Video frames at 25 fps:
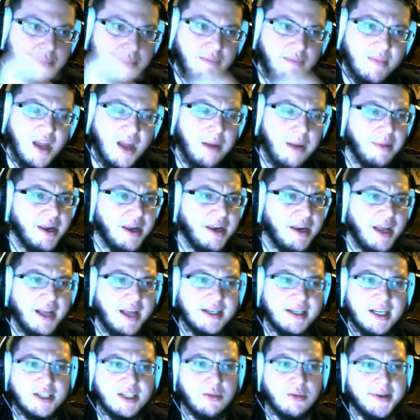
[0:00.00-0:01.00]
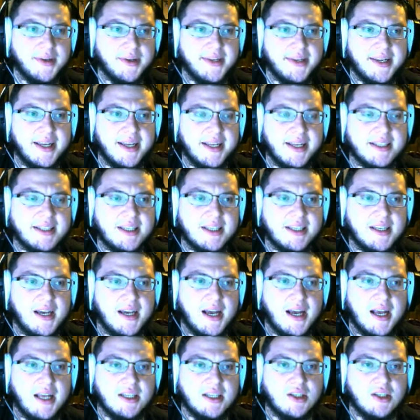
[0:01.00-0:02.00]
I mean, it's what it is.
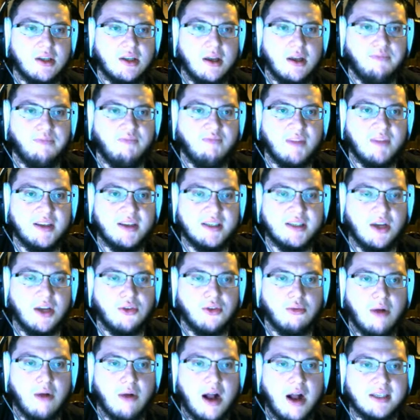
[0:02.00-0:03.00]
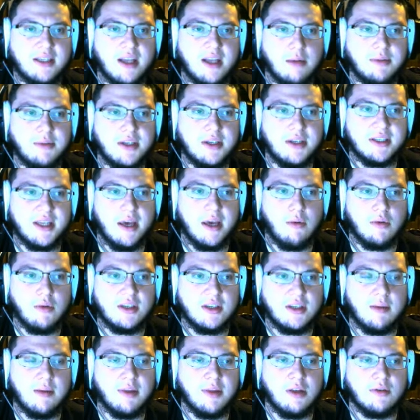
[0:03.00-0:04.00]
Stealth Rocks helps us
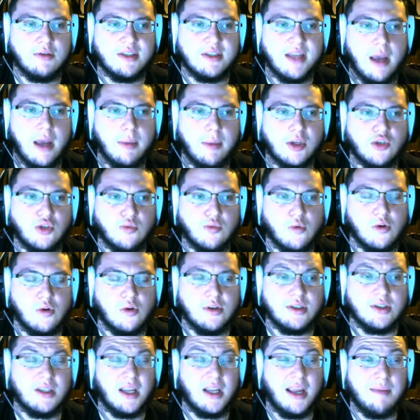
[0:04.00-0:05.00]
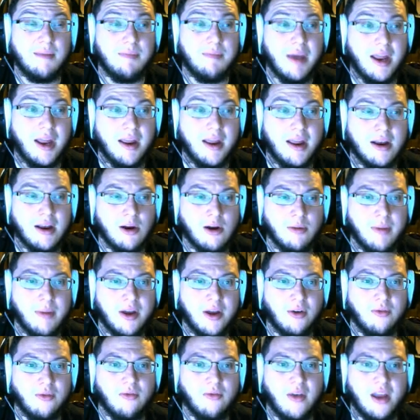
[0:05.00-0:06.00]
get some of those damage rolls in our
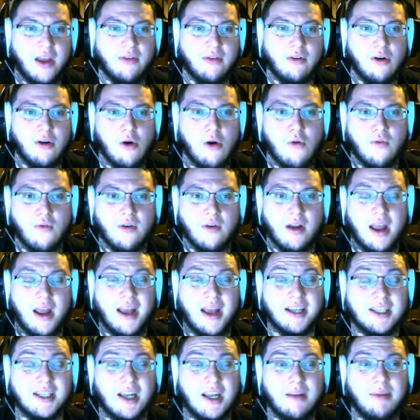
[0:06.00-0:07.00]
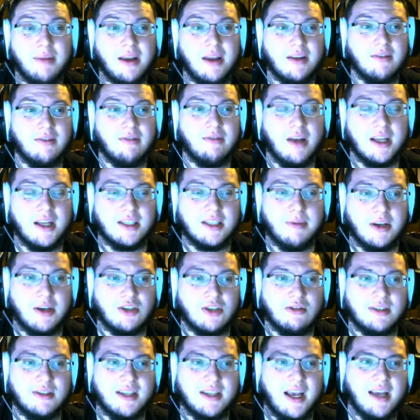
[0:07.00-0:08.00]
better favor over, and it's going to be a
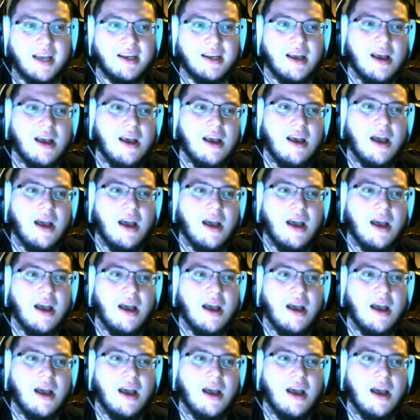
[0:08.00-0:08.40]
special set.